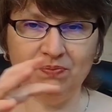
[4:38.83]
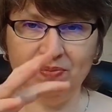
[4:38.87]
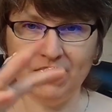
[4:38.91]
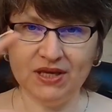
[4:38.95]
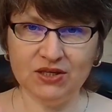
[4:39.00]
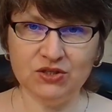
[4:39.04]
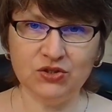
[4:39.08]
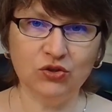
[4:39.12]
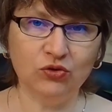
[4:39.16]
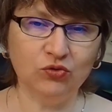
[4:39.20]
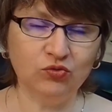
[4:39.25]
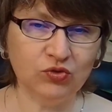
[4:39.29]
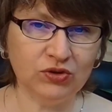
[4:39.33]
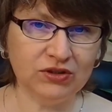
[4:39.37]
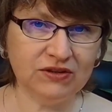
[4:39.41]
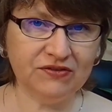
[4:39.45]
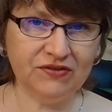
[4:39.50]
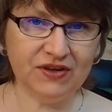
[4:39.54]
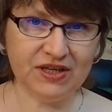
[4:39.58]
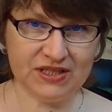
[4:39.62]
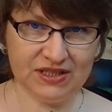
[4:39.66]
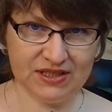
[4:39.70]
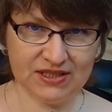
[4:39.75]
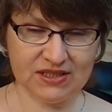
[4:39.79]
based on what
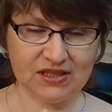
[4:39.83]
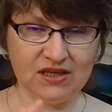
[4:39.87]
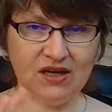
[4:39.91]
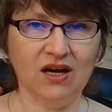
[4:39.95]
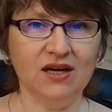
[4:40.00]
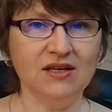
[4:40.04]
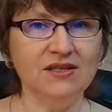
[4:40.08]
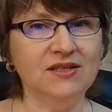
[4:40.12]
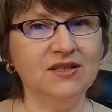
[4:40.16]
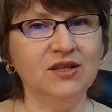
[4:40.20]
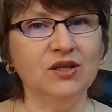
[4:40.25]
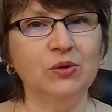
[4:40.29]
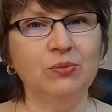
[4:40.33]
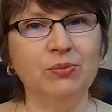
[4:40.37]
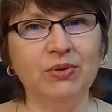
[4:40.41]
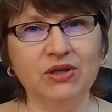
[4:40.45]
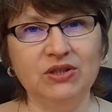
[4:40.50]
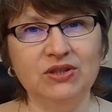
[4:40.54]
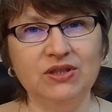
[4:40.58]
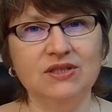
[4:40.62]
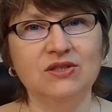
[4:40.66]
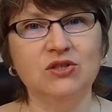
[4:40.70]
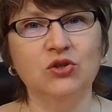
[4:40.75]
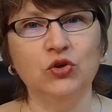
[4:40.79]
we are discussing
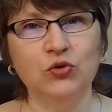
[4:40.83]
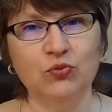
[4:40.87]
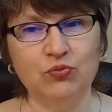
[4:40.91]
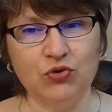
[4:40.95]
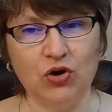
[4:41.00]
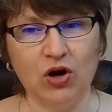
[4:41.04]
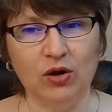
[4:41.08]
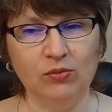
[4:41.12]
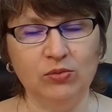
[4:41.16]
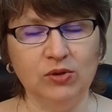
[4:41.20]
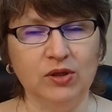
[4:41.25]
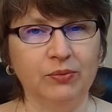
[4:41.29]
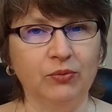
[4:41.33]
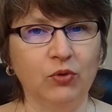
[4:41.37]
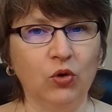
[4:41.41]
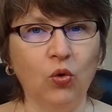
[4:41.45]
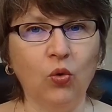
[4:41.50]
about this new problem?